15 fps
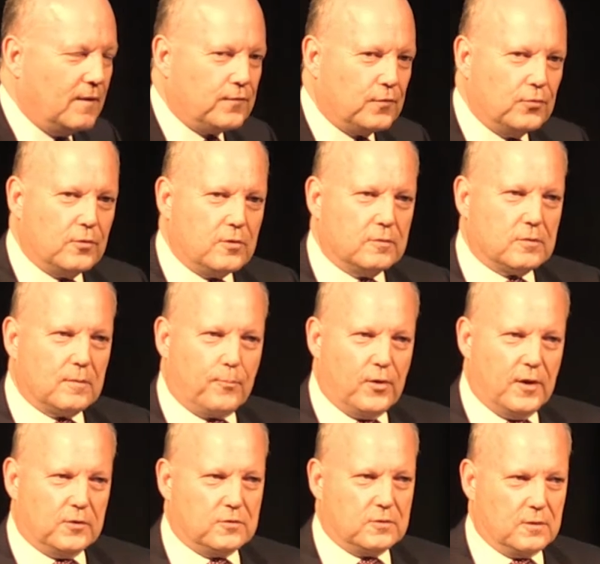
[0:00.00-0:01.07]
If you look at the
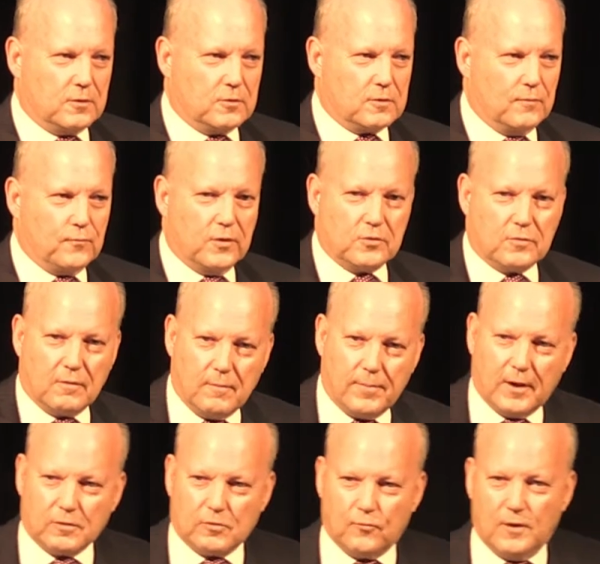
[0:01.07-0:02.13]
plastics, of which there are
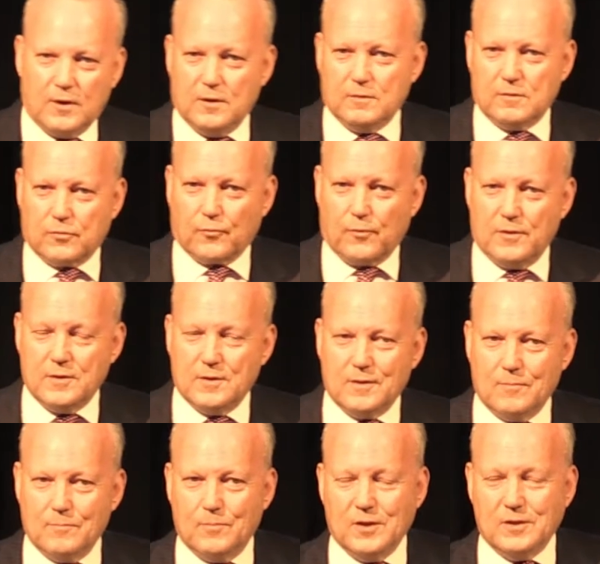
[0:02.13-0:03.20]
about 23
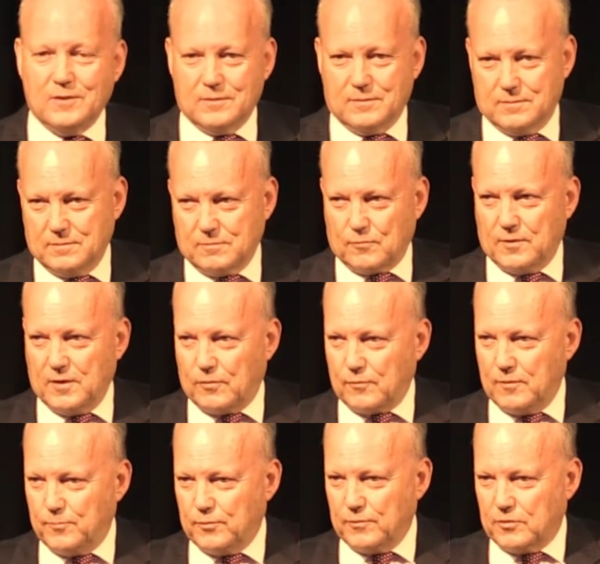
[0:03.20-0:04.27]
million,
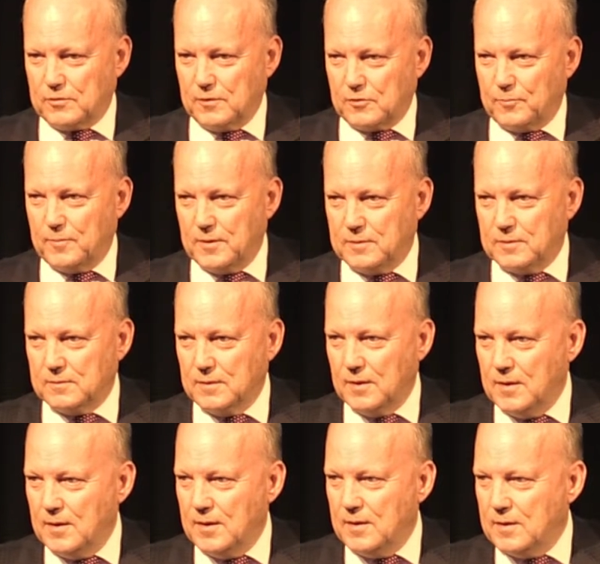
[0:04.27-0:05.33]
23.6 million
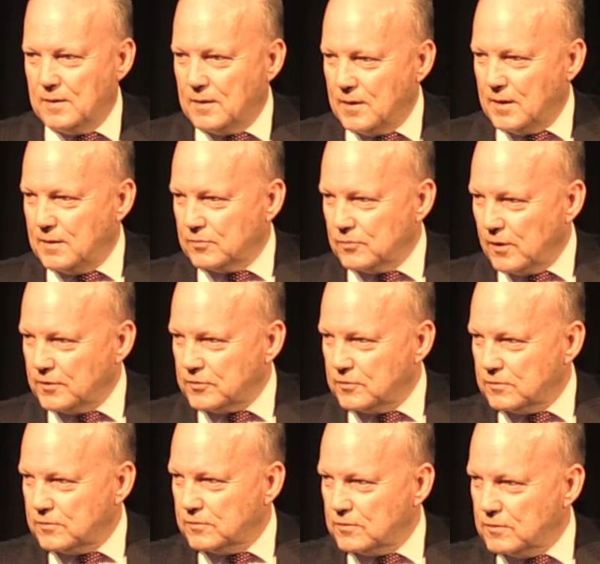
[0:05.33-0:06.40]

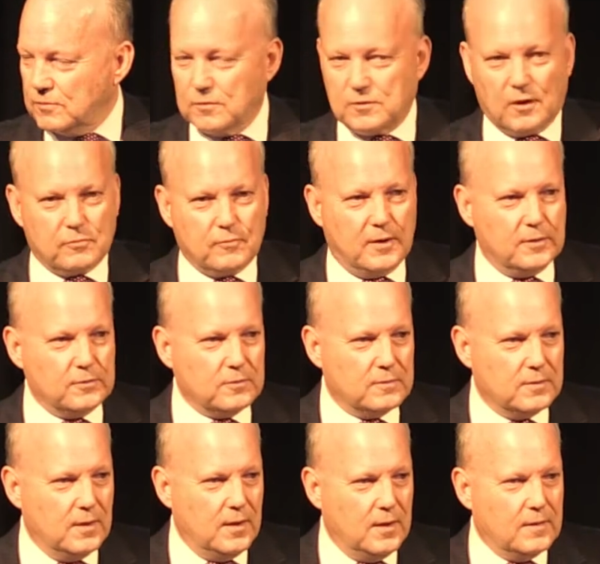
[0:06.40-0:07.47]
licences in New South Wales,
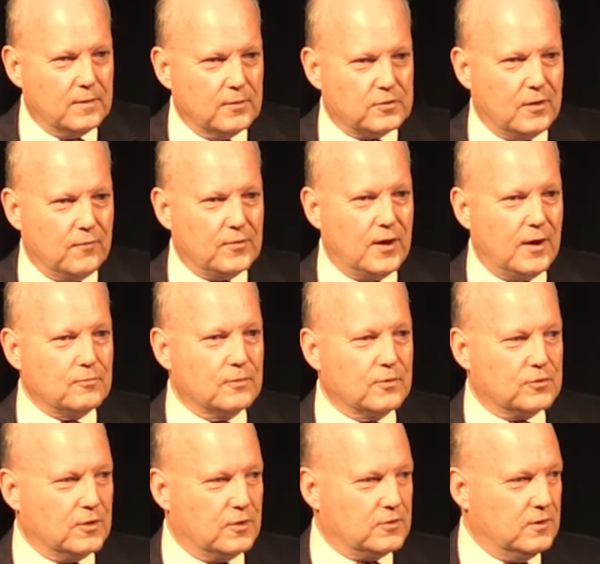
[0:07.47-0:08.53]

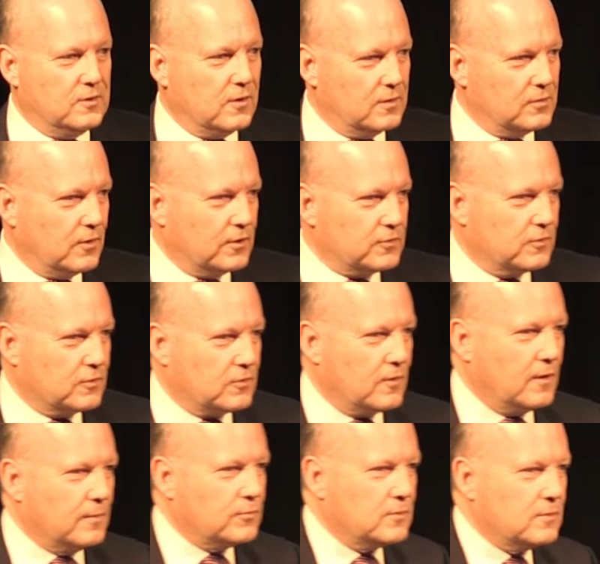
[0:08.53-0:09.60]
769 licence
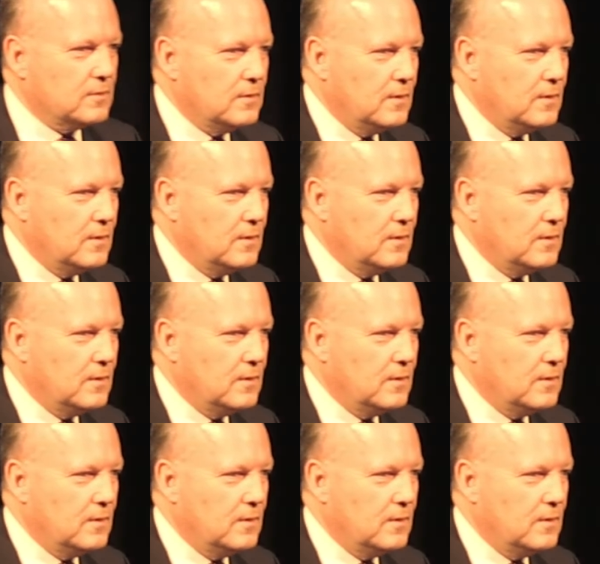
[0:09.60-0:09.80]
types.